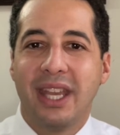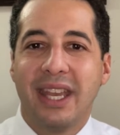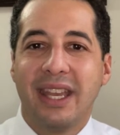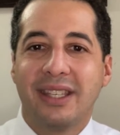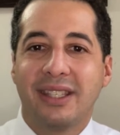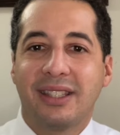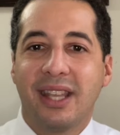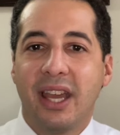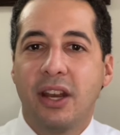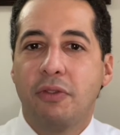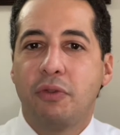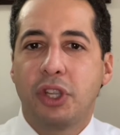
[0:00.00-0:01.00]

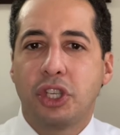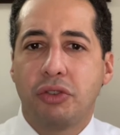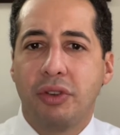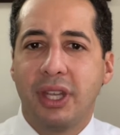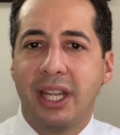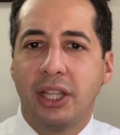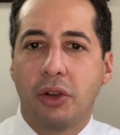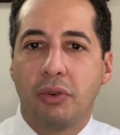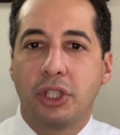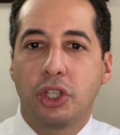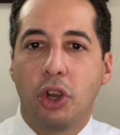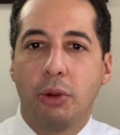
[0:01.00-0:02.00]
Instead of retreating during
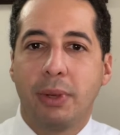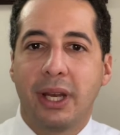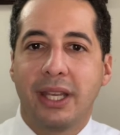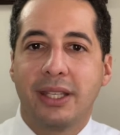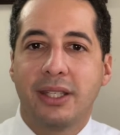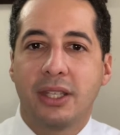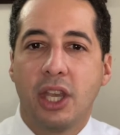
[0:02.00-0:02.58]
turbulence,